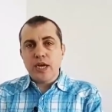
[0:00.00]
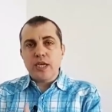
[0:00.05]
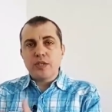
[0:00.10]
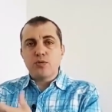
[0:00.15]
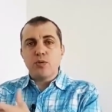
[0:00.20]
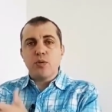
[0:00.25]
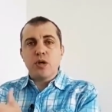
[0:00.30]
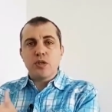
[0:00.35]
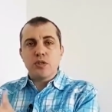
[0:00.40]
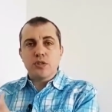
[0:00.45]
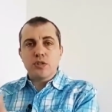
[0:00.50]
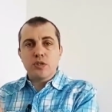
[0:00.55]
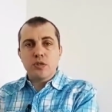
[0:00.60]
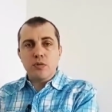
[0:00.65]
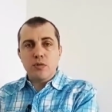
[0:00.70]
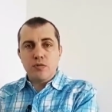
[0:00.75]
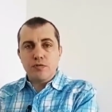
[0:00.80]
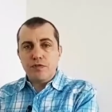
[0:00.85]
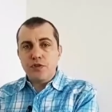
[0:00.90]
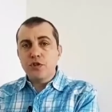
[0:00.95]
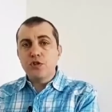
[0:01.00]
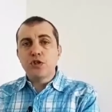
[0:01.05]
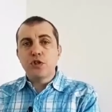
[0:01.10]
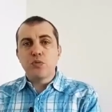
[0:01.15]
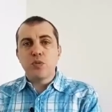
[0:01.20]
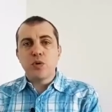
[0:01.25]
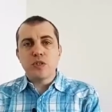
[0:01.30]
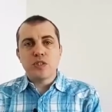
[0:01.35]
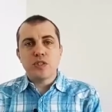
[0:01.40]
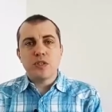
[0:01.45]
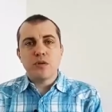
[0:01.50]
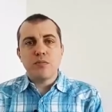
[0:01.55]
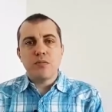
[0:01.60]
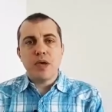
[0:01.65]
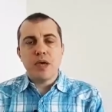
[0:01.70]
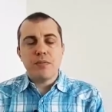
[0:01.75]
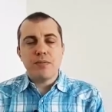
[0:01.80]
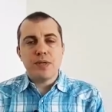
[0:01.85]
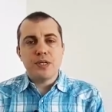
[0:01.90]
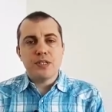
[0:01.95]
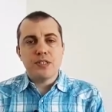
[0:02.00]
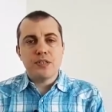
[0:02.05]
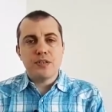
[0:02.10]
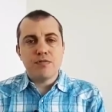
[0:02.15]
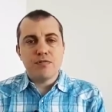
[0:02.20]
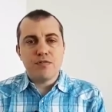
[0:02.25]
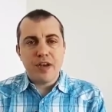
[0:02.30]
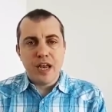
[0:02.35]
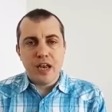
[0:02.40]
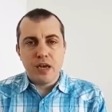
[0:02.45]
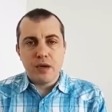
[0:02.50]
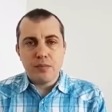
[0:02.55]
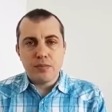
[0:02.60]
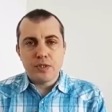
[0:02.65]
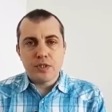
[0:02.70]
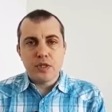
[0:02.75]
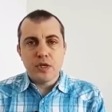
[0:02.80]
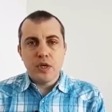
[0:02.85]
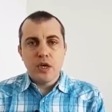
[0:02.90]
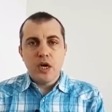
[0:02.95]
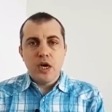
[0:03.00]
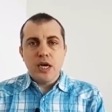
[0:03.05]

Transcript: as well as future ones that may be developed,